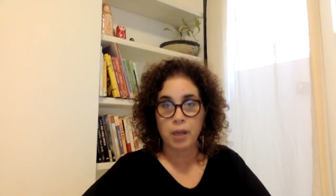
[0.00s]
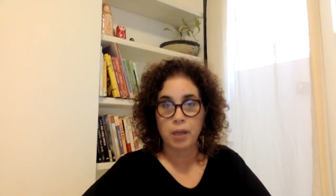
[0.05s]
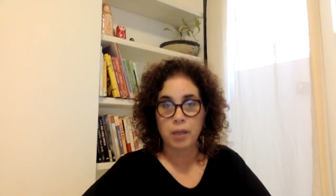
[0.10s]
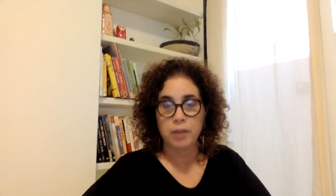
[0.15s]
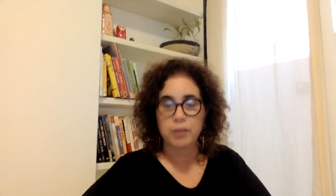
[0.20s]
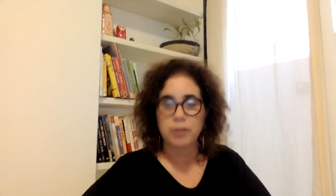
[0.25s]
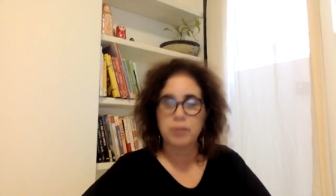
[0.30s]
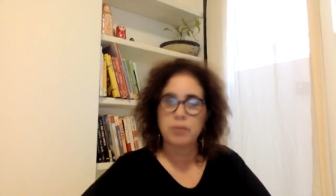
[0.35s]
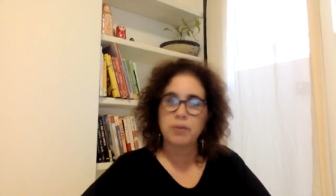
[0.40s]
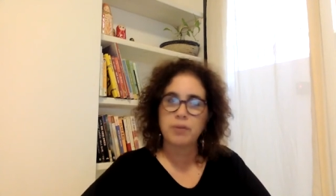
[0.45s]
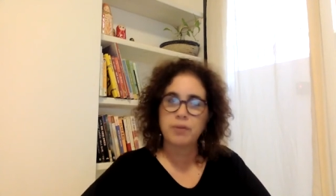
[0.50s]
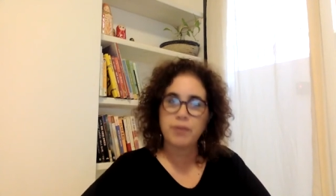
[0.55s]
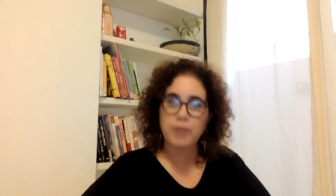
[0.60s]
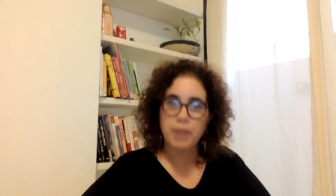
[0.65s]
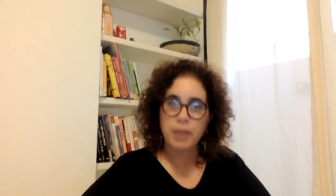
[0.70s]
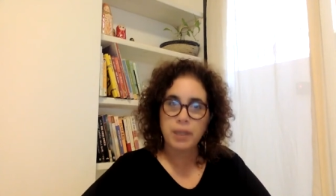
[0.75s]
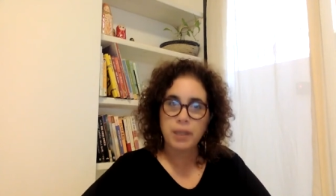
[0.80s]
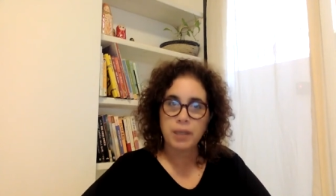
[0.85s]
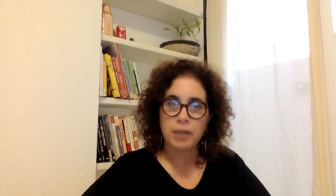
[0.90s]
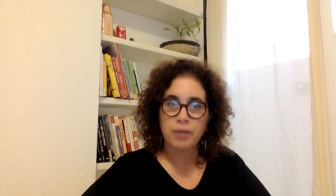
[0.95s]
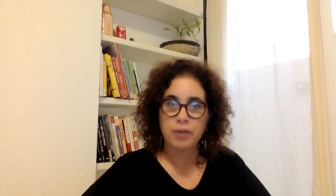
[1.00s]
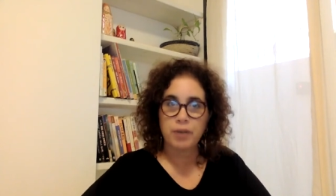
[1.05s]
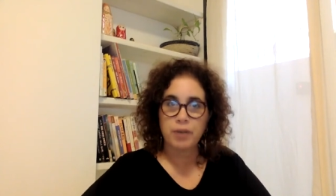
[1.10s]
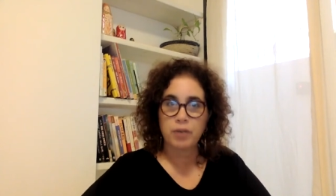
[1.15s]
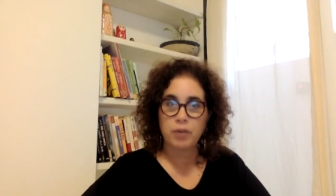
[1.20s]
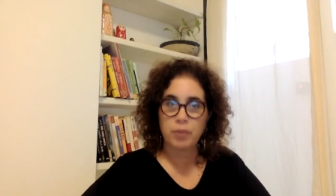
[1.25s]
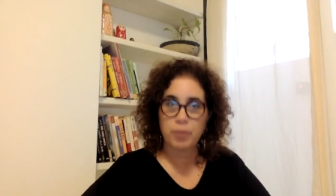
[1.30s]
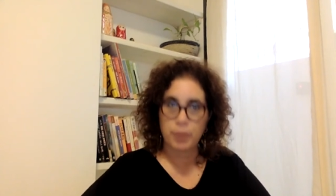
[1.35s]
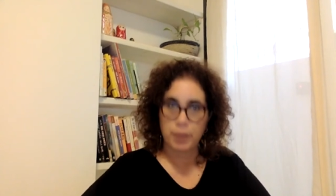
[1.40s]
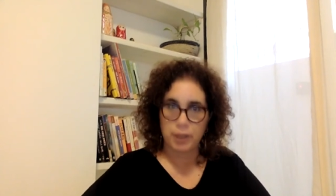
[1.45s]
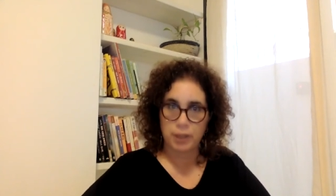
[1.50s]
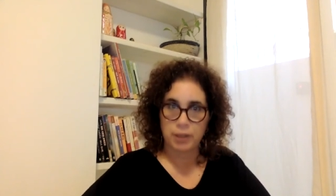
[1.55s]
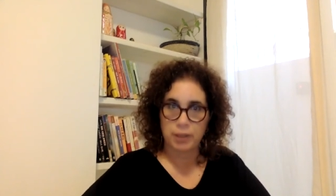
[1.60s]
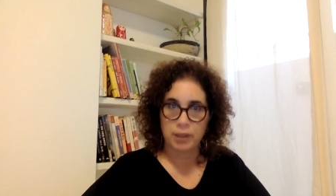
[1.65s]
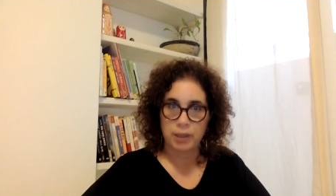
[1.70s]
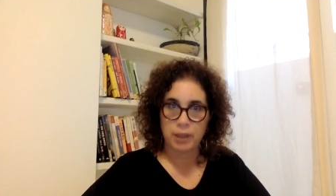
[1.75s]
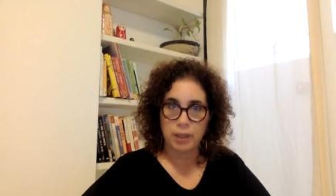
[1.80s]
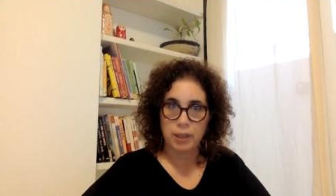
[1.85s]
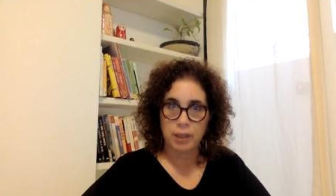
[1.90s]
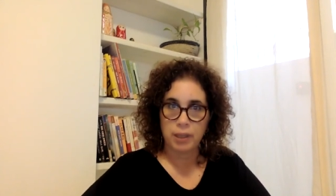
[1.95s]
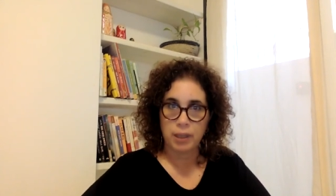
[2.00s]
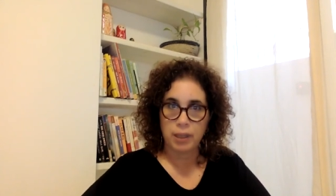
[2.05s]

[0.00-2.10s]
So, revealing vulnerability